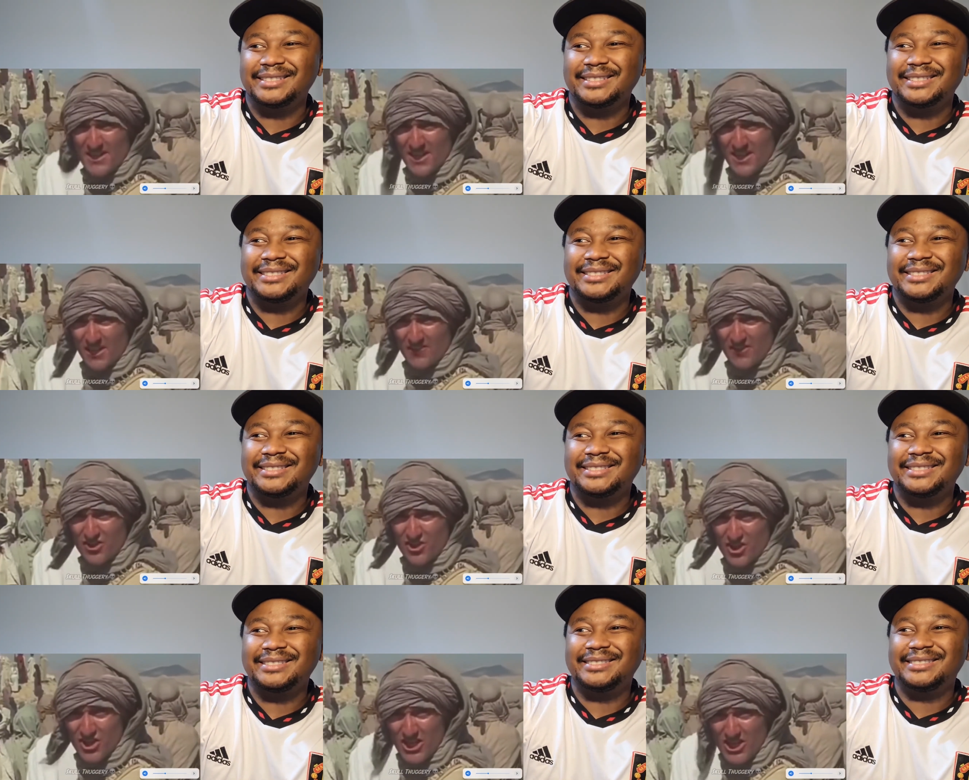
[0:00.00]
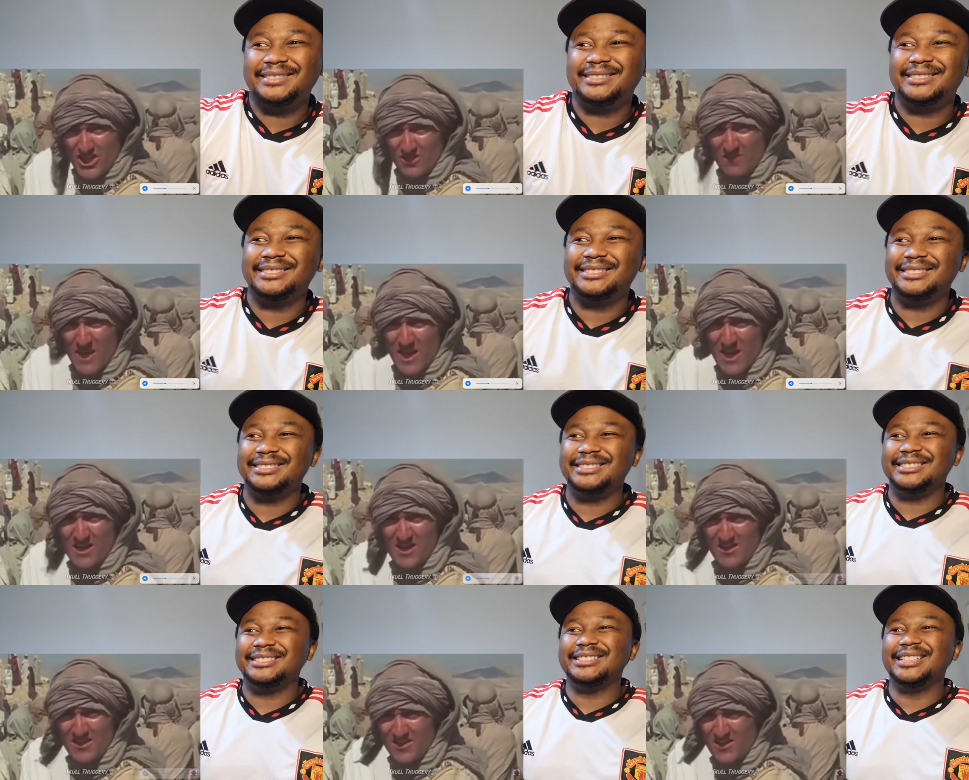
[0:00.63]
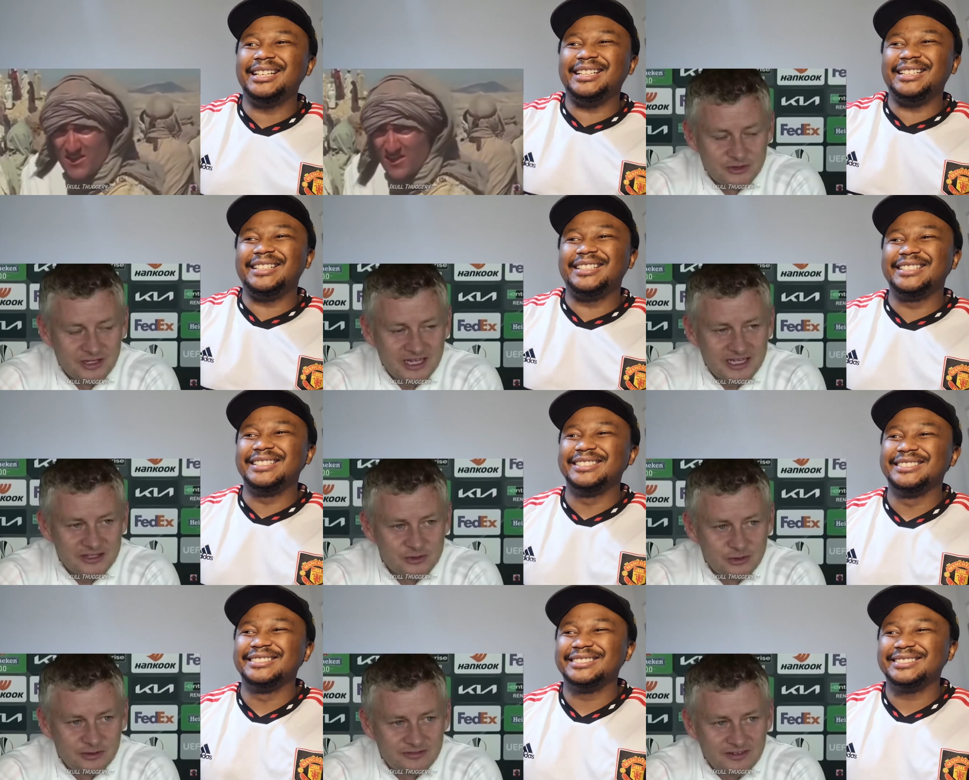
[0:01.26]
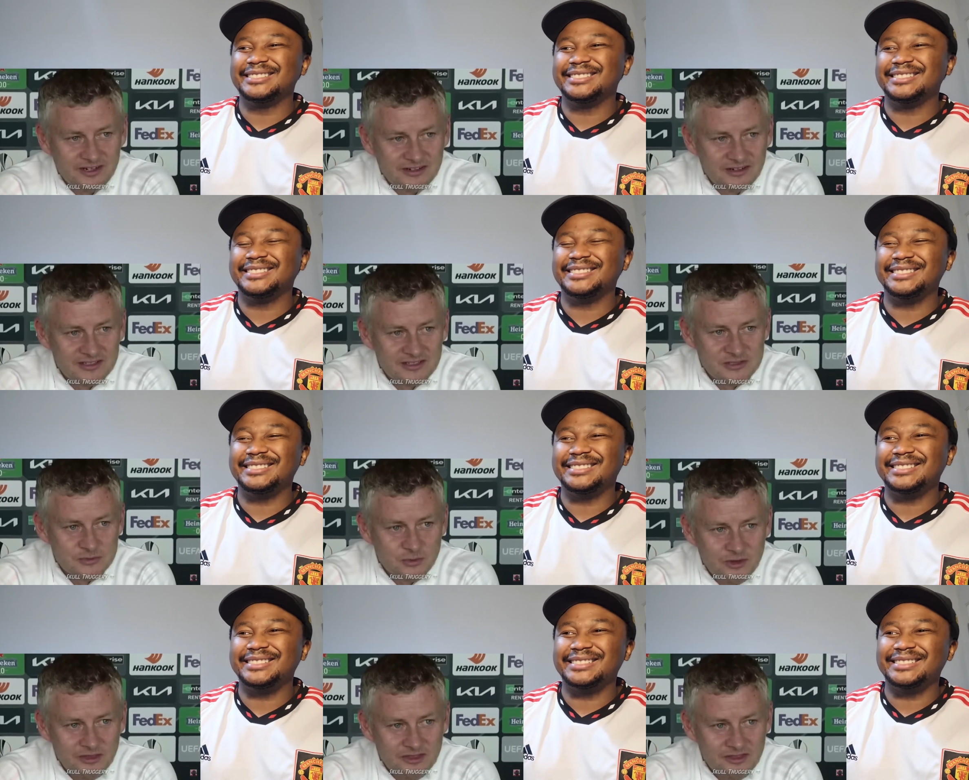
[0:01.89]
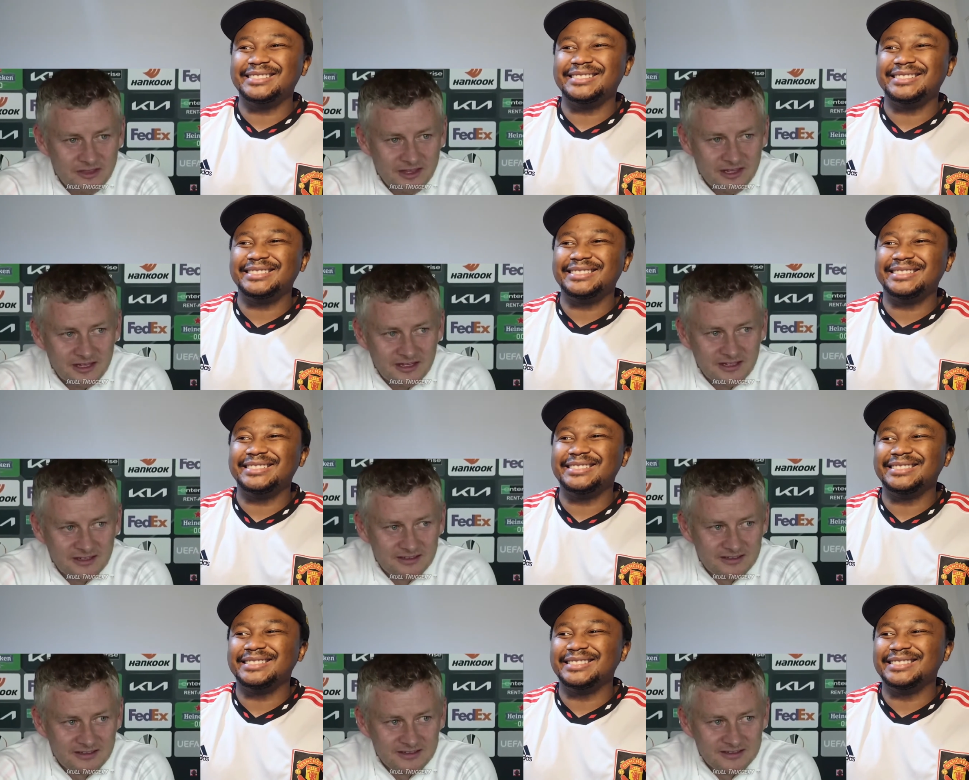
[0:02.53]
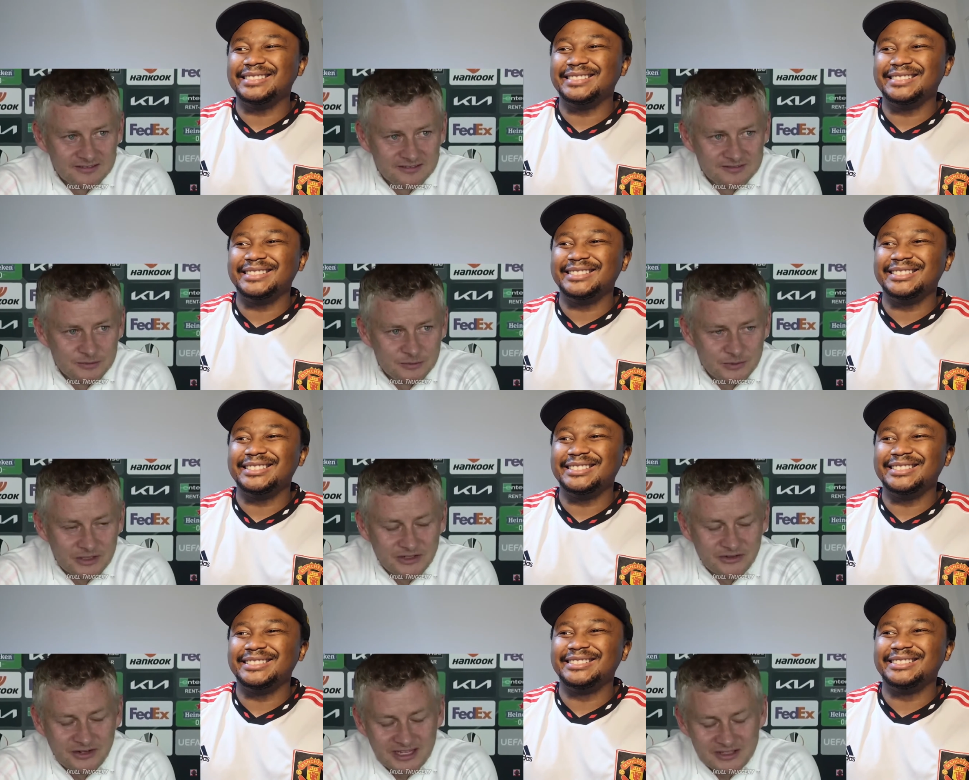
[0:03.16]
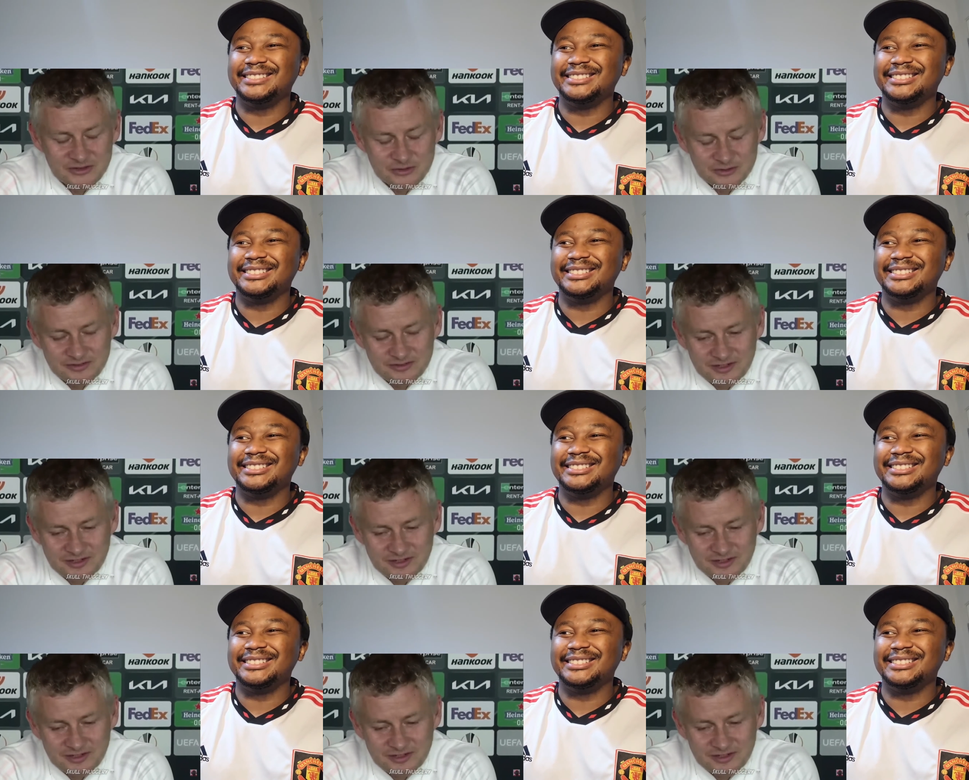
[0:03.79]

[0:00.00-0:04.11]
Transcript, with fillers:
Speaker 1: are the cheesemakers. To get to a final is one thing. Uh, when you get to a